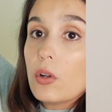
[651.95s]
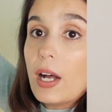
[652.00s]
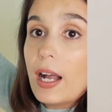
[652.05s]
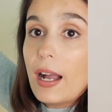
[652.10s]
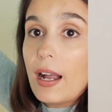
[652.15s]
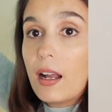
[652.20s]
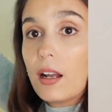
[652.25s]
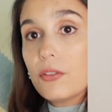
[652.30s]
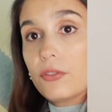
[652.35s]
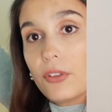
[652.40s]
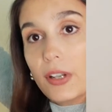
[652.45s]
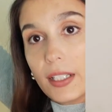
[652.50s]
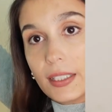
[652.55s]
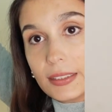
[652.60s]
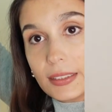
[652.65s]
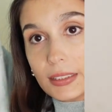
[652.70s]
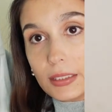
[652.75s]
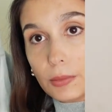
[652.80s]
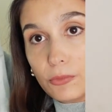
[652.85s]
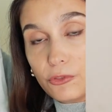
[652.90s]
have
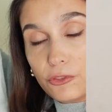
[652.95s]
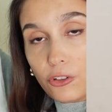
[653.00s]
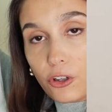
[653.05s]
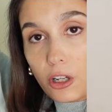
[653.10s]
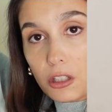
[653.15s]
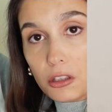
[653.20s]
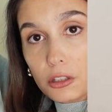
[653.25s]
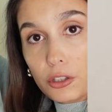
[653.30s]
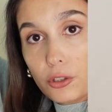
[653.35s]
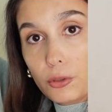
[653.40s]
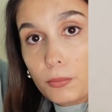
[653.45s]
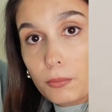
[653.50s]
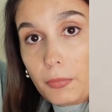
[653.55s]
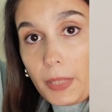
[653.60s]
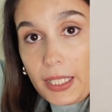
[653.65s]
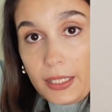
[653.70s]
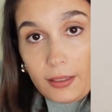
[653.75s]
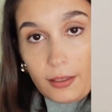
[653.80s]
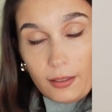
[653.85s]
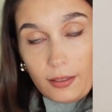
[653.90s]
some volume,
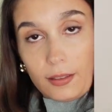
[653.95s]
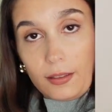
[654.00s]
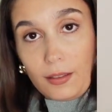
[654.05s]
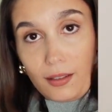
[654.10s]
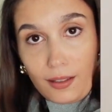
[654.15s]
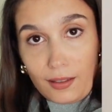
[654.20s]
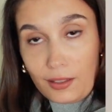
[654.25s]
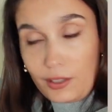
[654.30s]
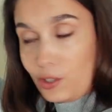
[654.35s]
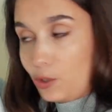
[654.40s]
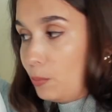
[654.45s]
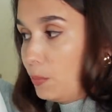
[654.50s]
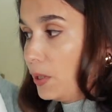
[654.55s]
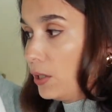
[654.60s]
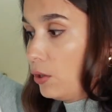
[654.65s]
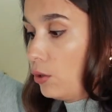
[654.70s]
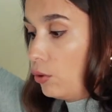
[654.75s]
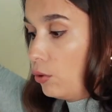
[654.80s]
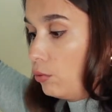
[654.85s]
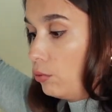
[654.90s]
making it a little
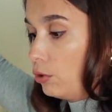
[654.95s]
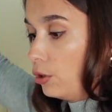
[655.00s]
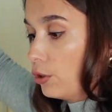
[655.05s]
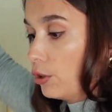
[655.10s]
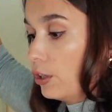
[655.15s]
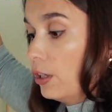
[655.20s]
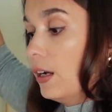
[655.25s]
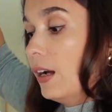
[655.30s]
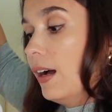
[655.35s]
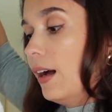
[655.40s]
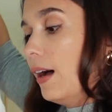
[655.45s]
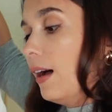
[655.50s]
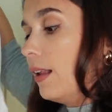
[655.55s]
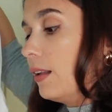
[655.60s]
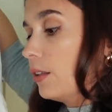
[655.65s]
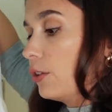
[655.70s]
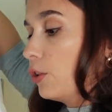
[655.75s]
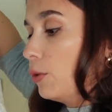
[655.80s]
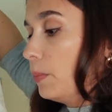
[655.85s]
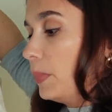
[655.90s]
bit cooler, a
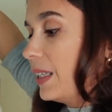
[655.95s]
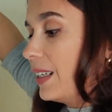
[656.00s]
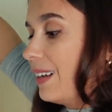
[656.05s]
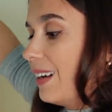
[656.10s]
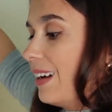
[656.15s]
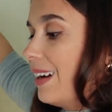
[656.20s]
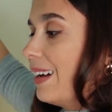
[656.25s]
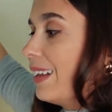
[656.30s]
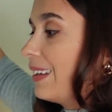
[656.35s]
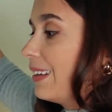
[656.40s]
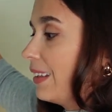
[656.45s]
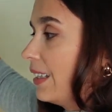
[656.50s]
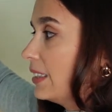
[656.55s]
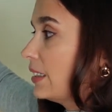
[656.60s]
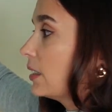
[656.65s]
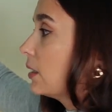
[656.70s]
little bit less